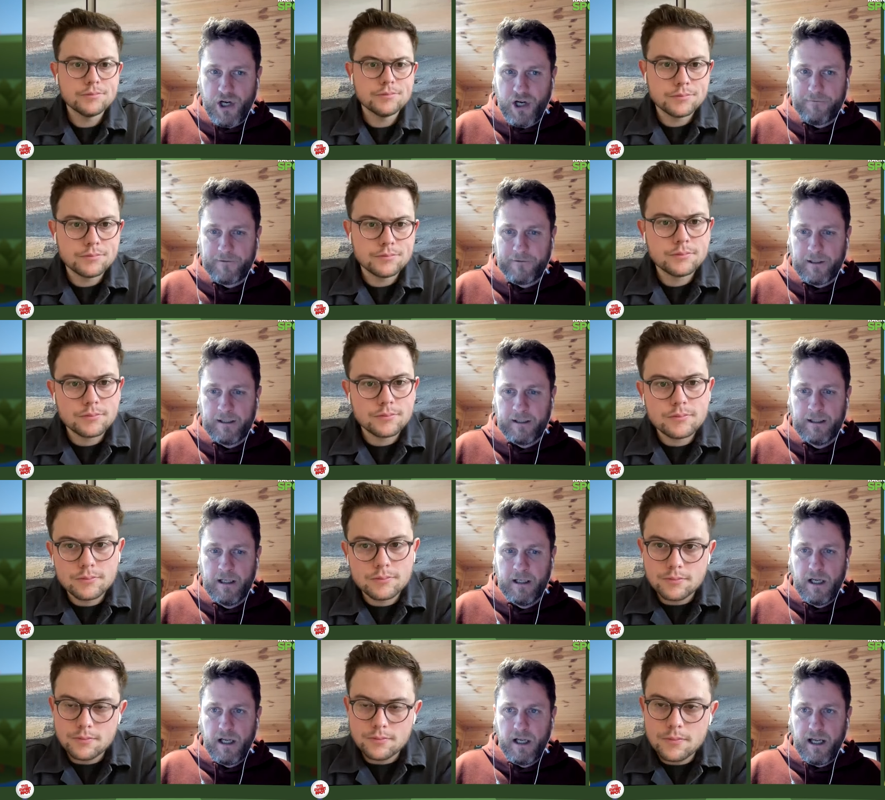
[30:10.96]
Speaker 1: Scheffler
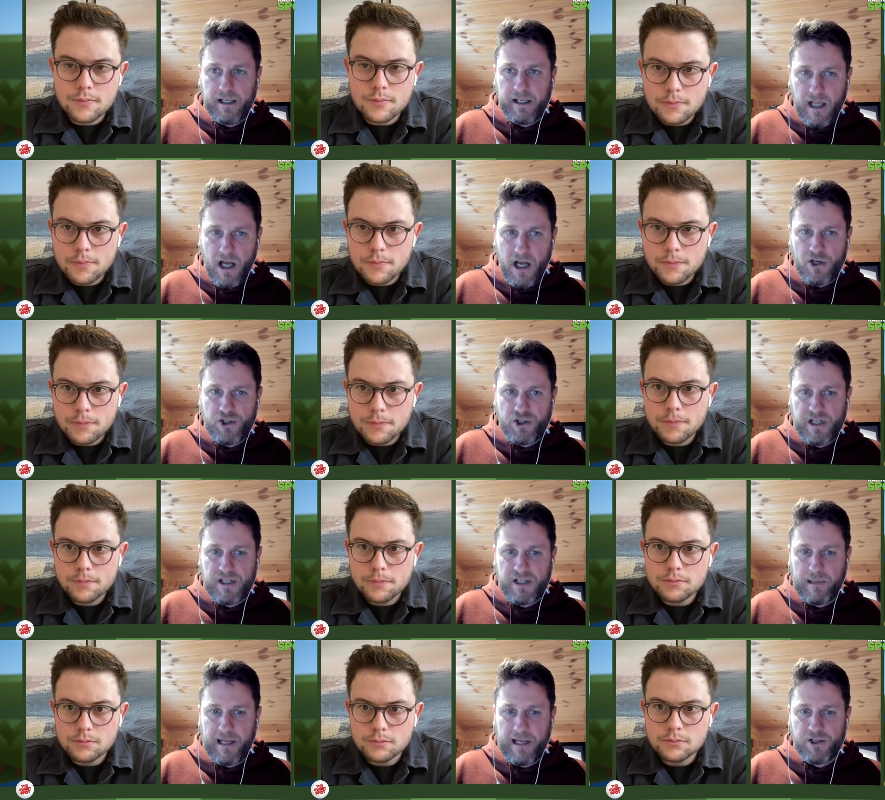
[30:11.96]
in last
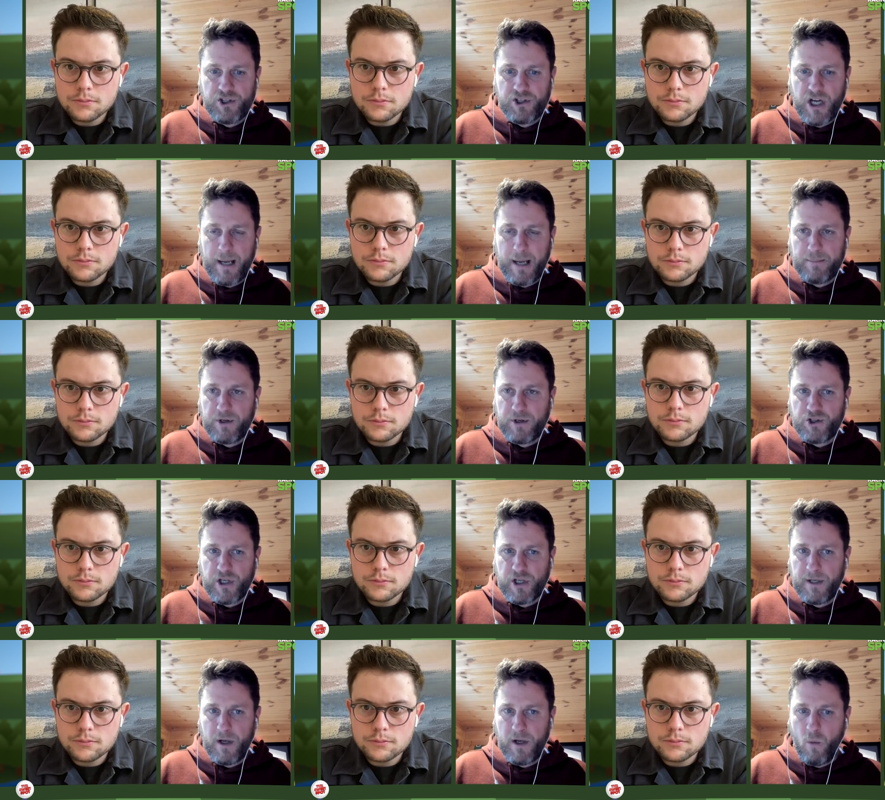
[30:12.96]
year's Players'
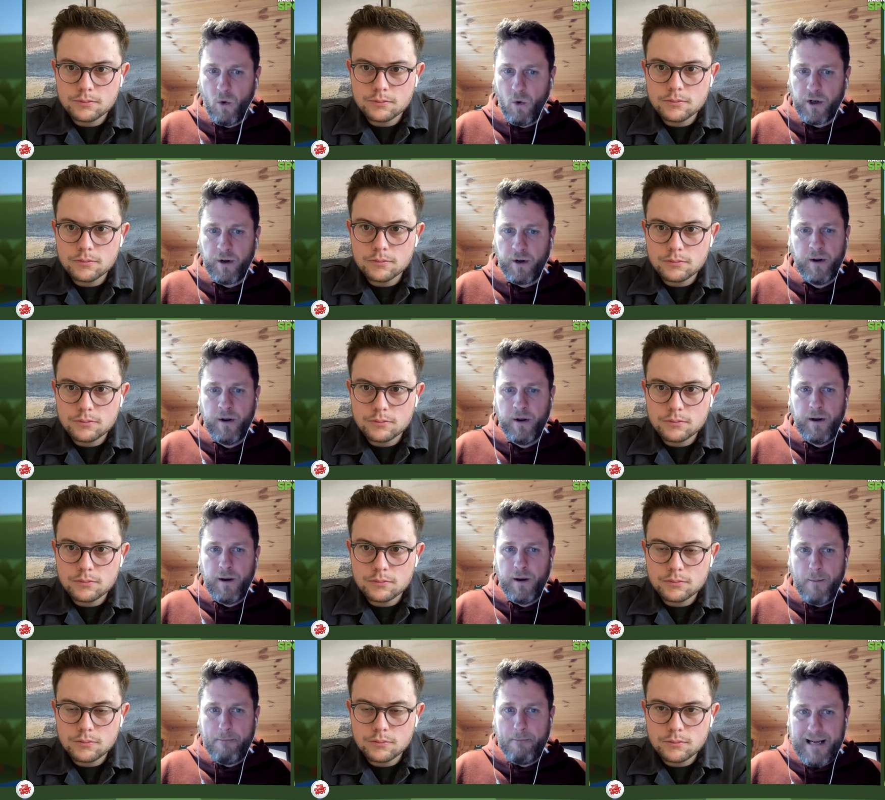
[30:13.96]
Championship. You know, what a
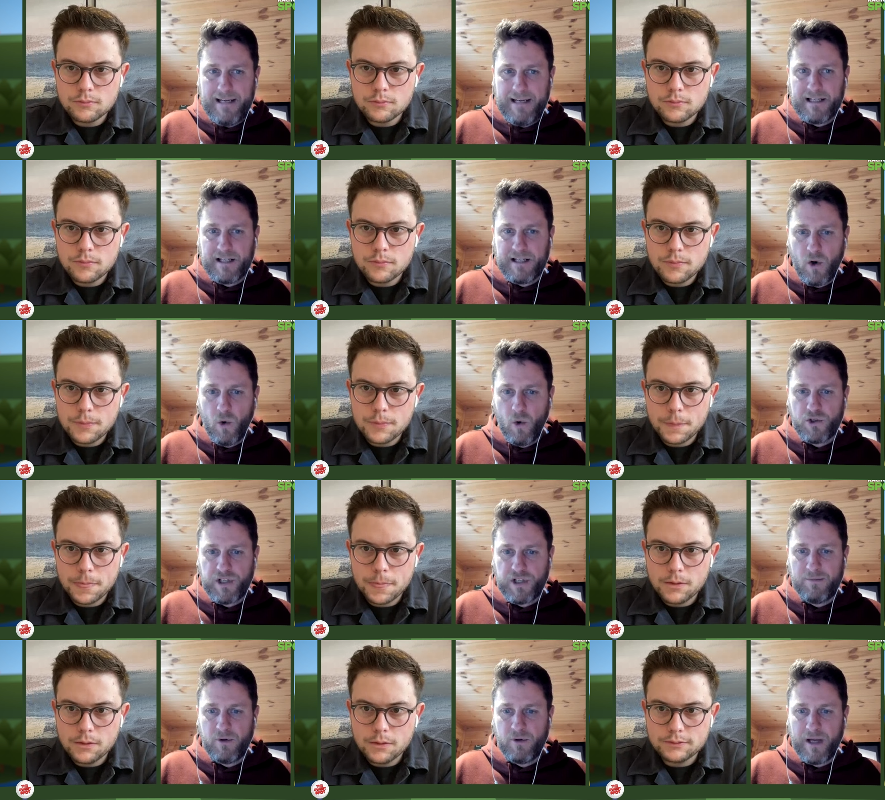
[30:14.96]
amazing course
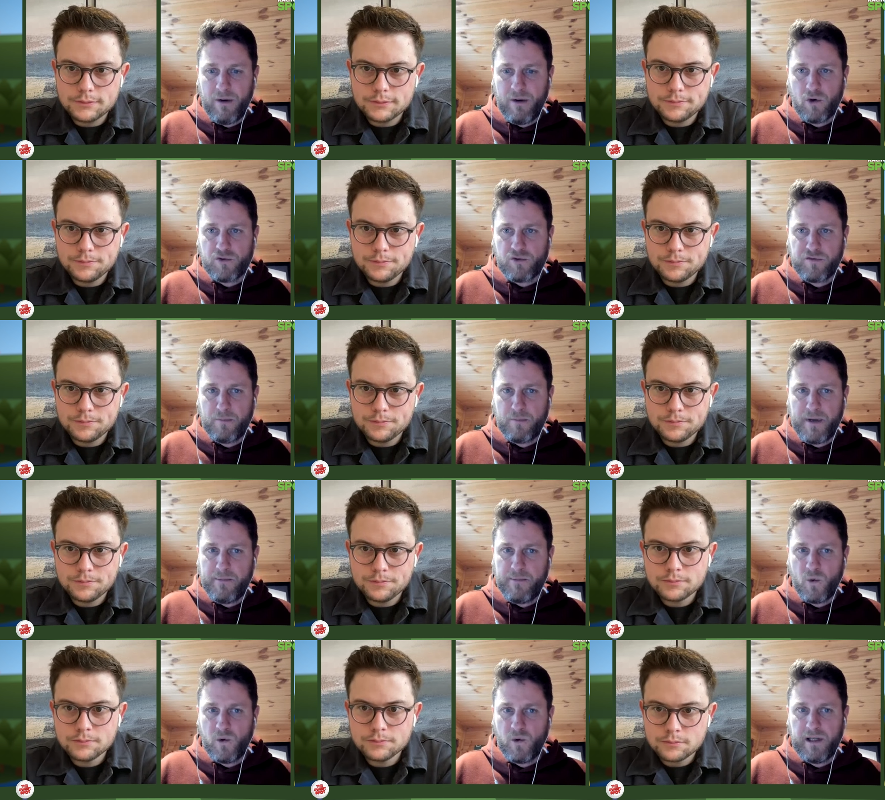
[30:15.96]
debut that was from
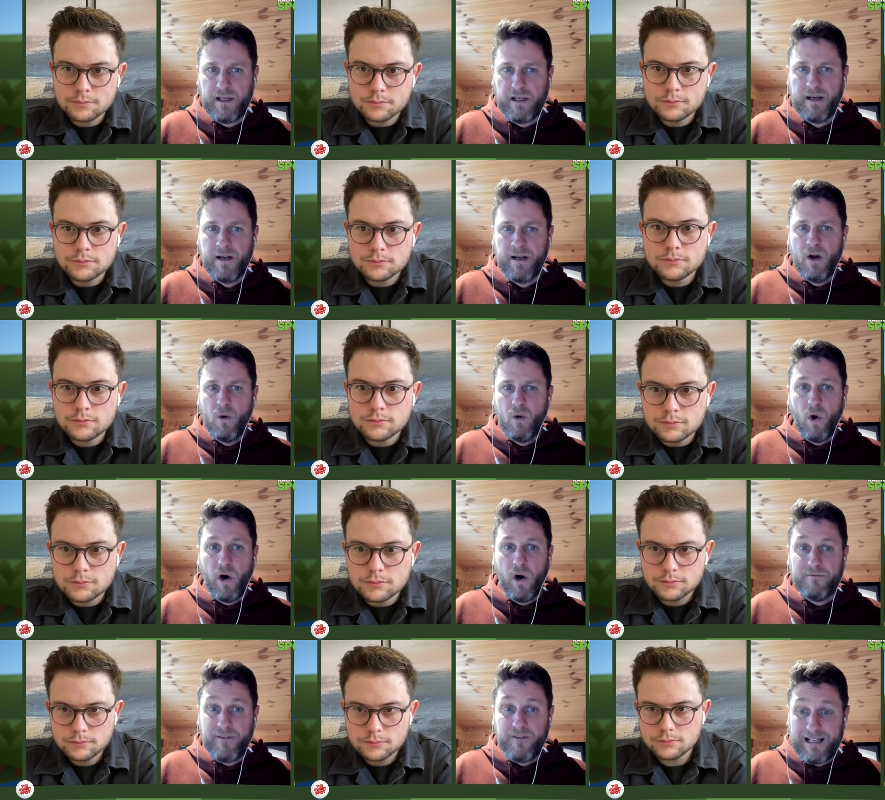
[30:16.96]
Min Woo Lee.
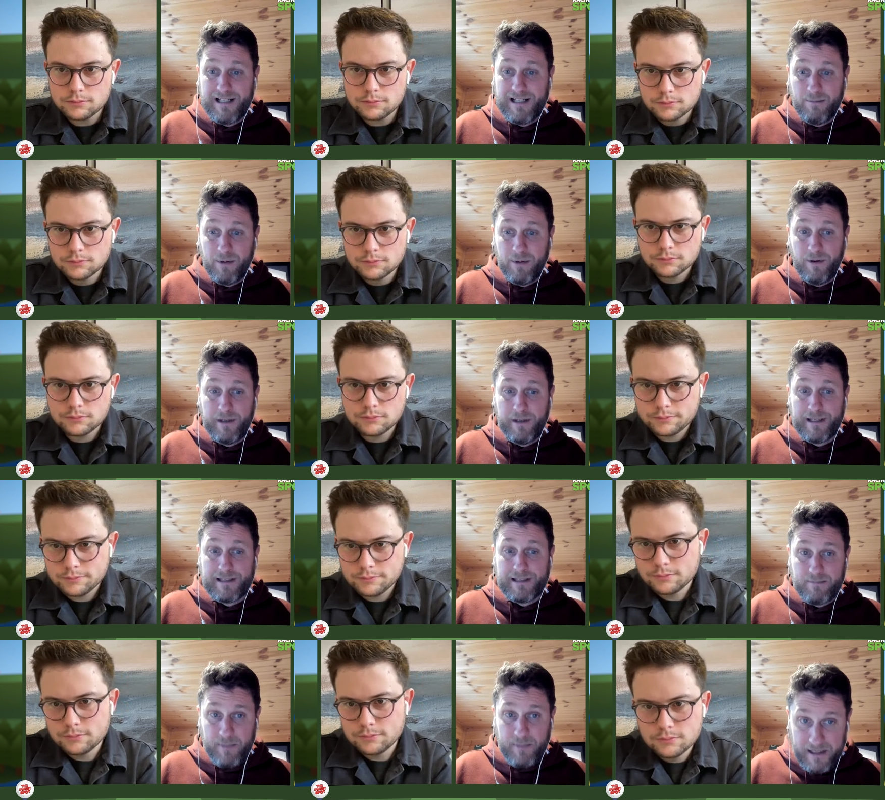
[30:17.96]
What invaluable
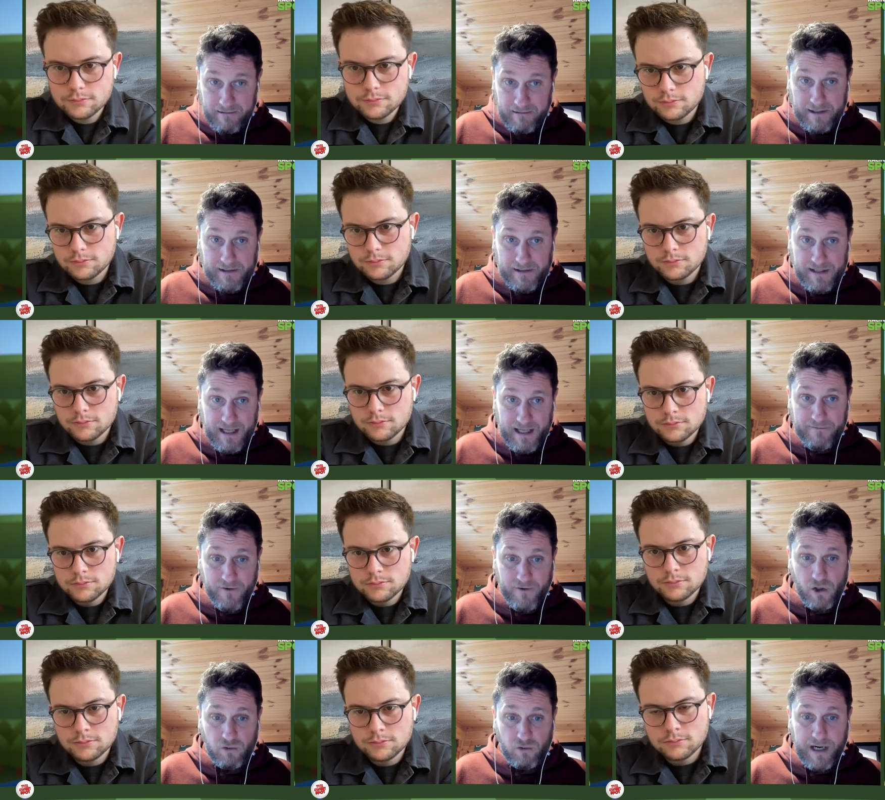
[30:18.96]
experience that
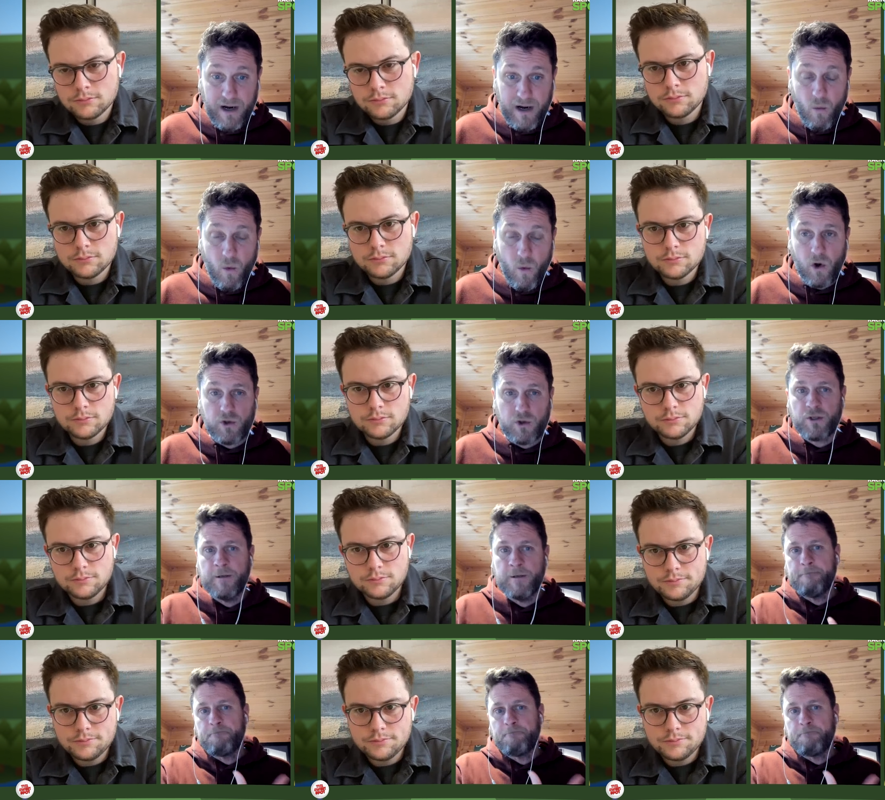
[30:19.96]
final round was.